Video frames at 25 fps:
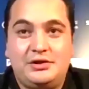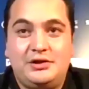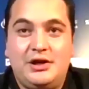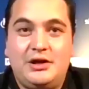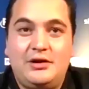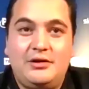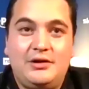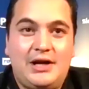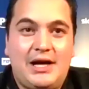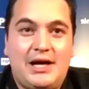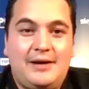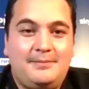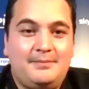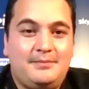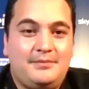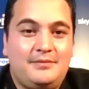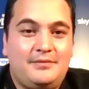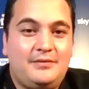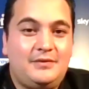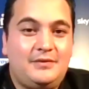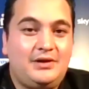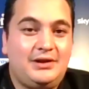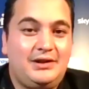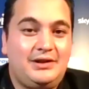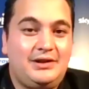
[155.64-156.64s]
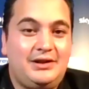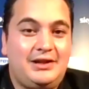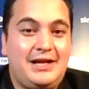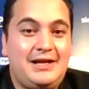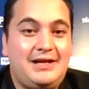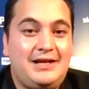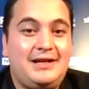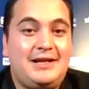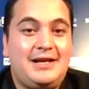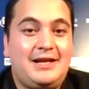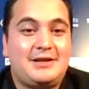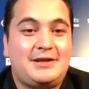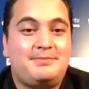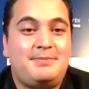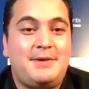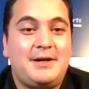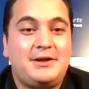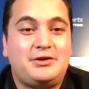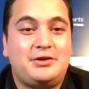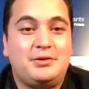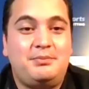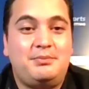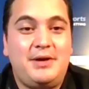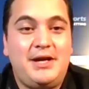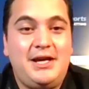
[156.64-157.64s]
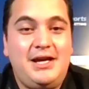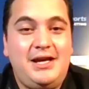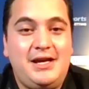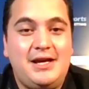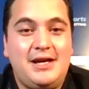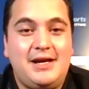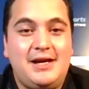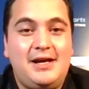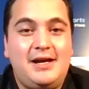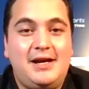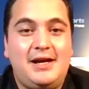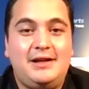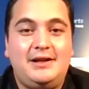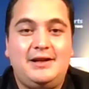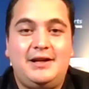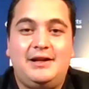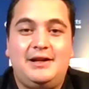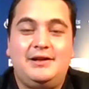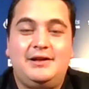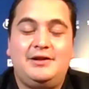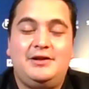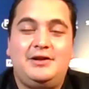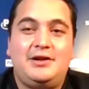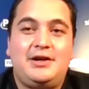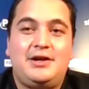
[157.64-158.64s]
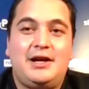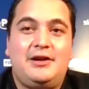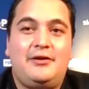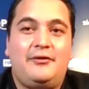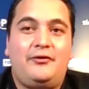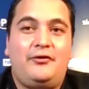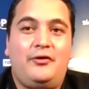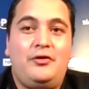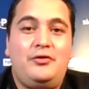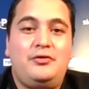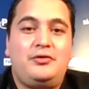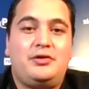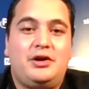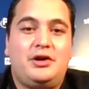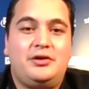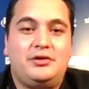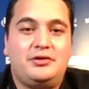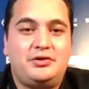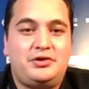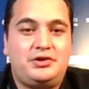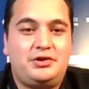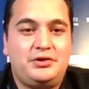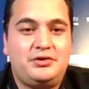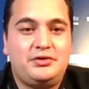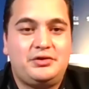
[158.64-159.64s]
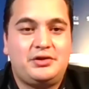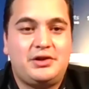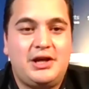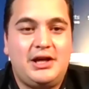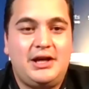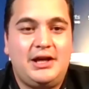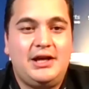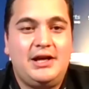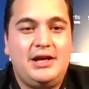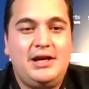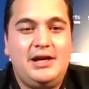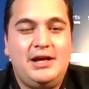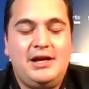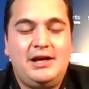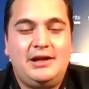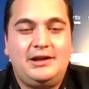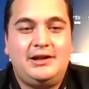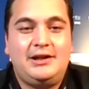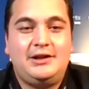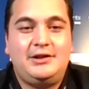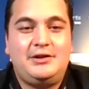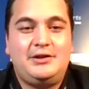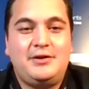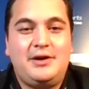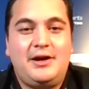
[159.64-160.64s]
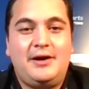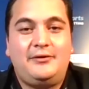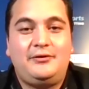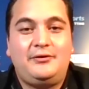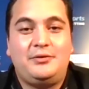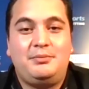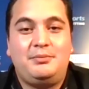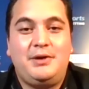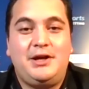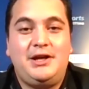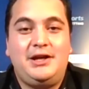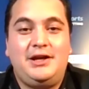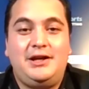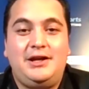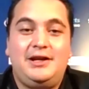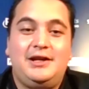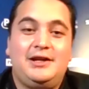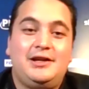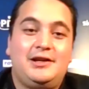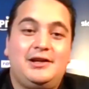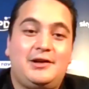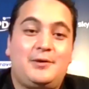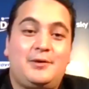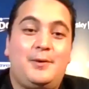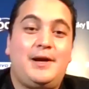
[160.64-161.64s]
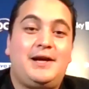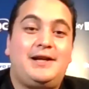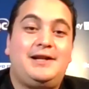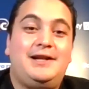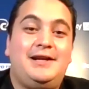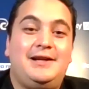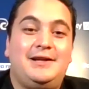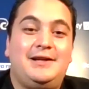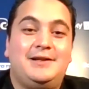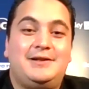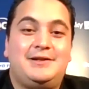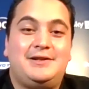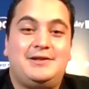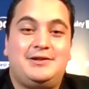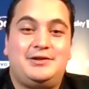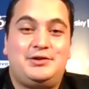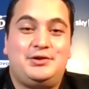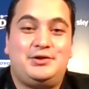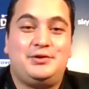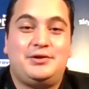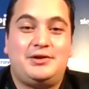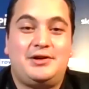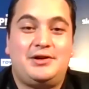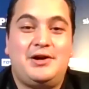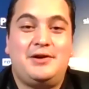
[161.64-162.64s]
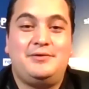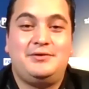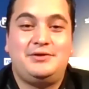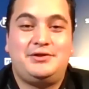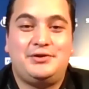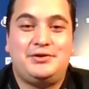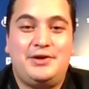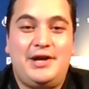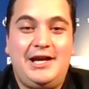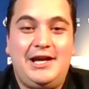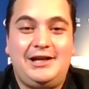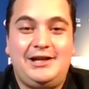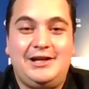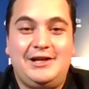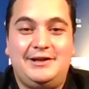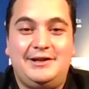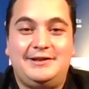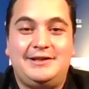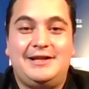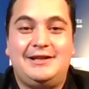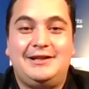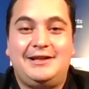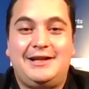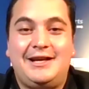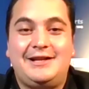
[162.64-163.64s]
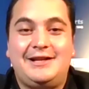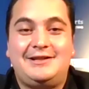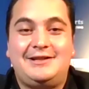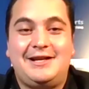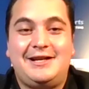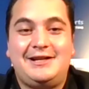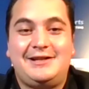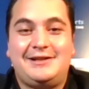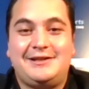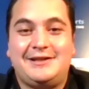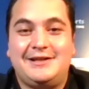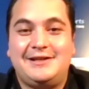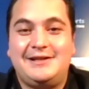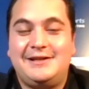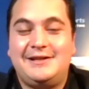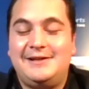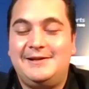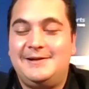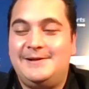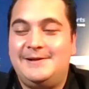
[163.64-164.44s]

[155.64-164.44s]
you know, I didn't expect to be here. And then you got a phone call on Tuesday that you have to be quickly to going to England and get tested.